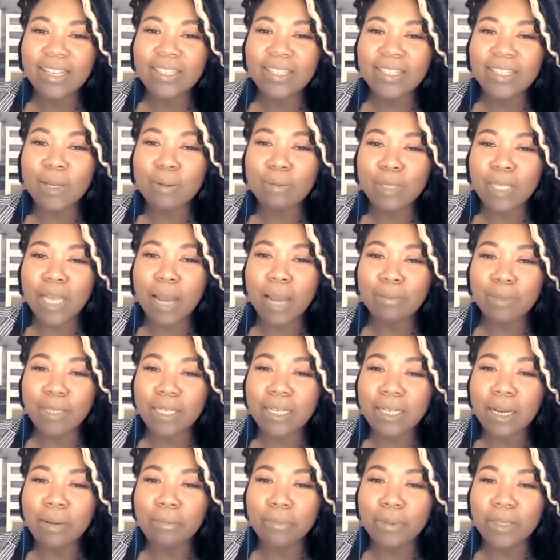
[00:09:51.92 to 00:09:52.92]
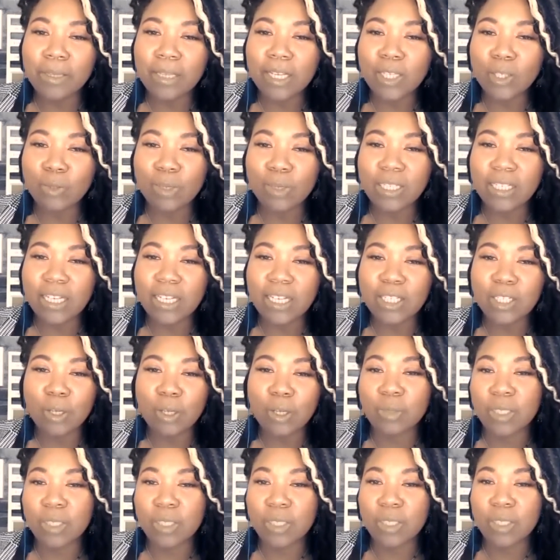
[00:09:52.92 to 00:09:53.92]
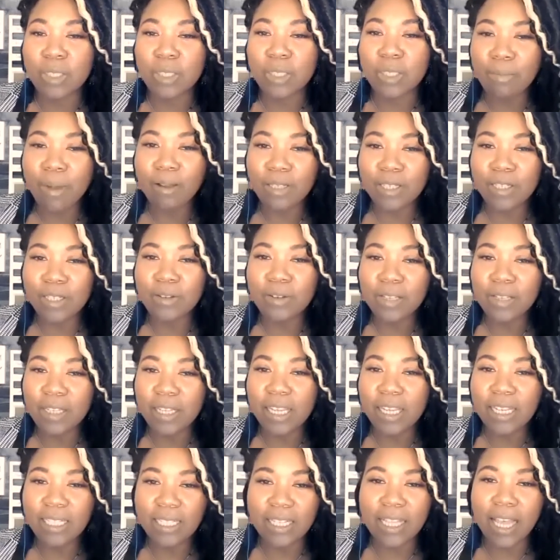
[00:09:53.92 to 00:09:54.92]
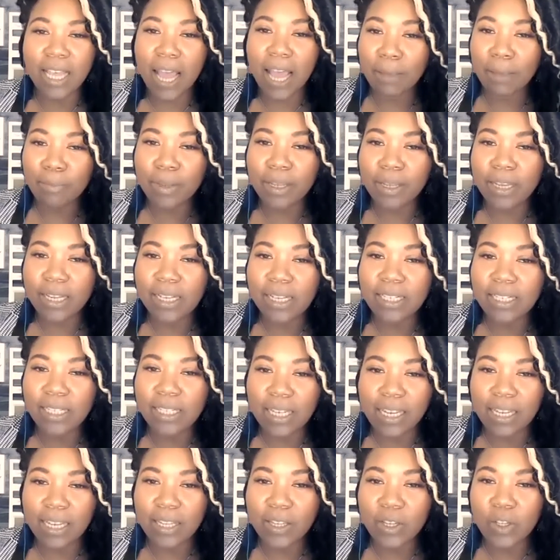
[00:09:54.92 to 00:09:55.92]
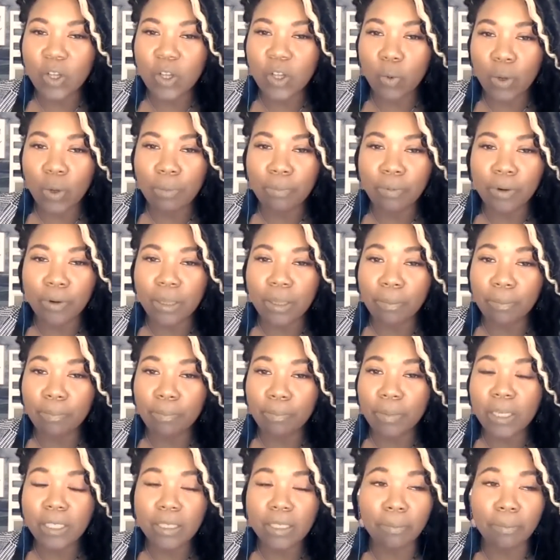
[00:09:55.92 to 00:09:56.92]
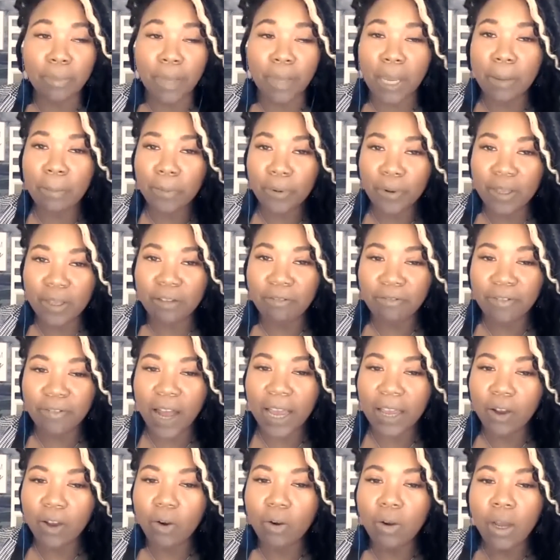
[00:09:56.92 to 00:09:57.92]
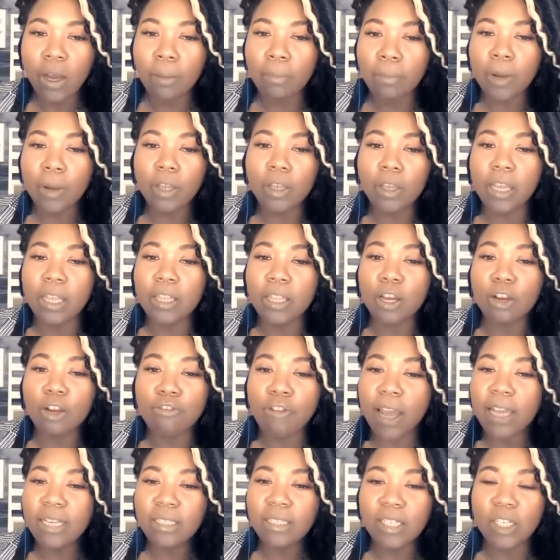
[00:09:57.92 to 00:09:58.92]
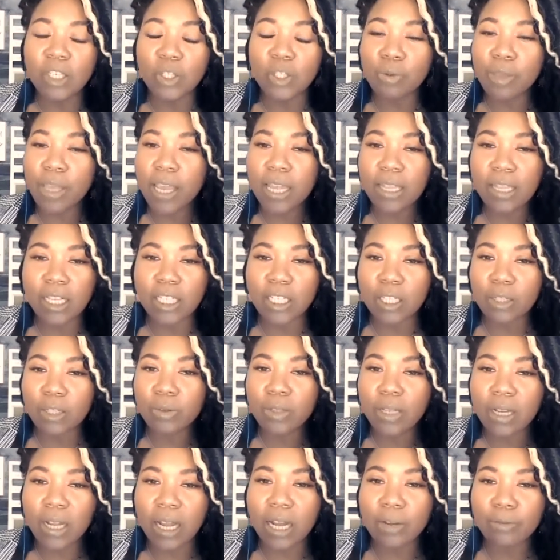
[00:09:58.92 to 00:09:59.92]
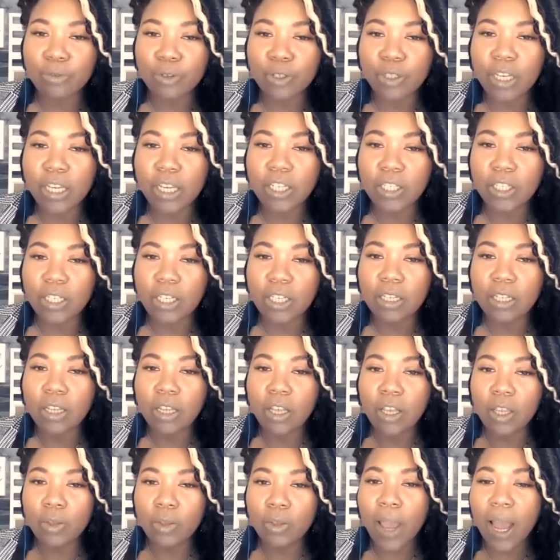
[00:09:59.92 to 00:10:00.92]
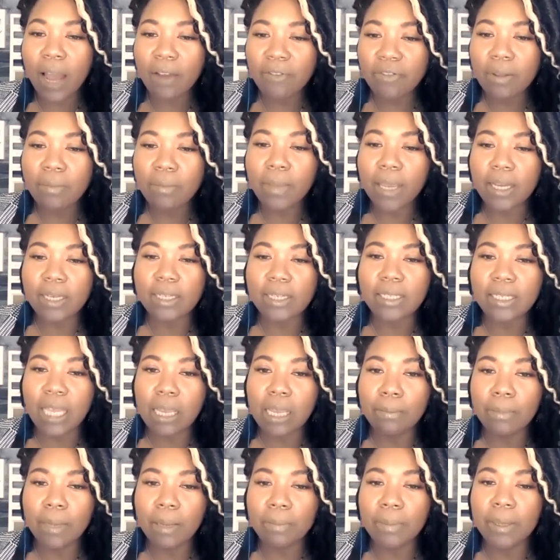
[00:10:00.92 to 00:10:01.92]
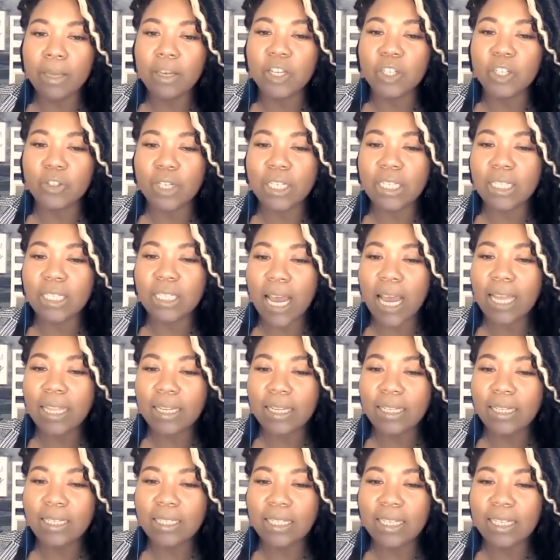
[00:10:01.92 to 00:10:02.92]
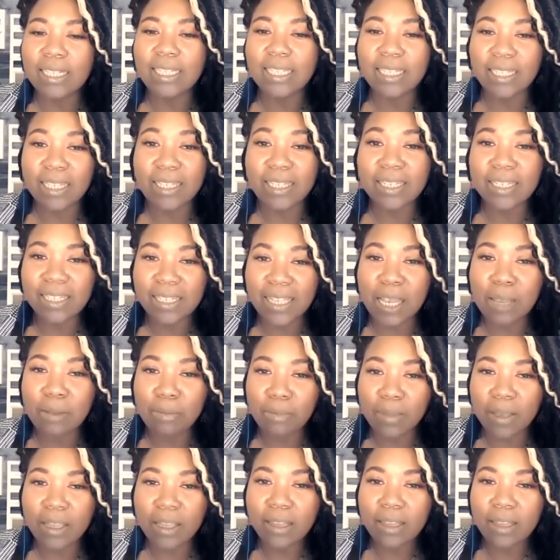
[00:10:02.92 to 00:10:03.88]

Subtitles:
Sometimes in companies, we just don't speak about certain things. It happens, and we put a piece of paper in a file. But in a crisis, you can't exclude the conversation. You have to make a statement because your silence is still a statement.